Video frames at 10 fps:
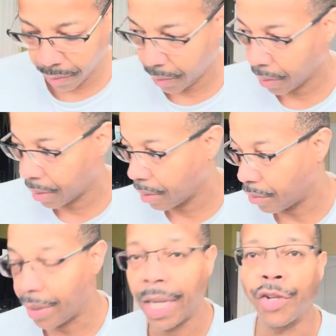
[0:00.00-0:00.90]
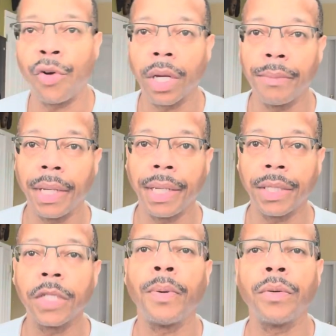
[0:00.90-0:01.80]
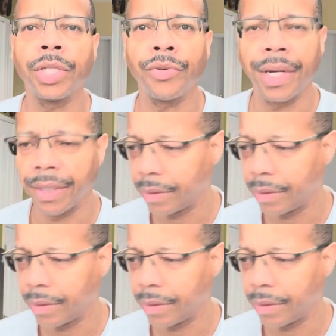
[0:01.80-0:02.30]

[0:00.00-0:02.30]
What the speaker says: If you got drunk at BD's, you're supposed to drink.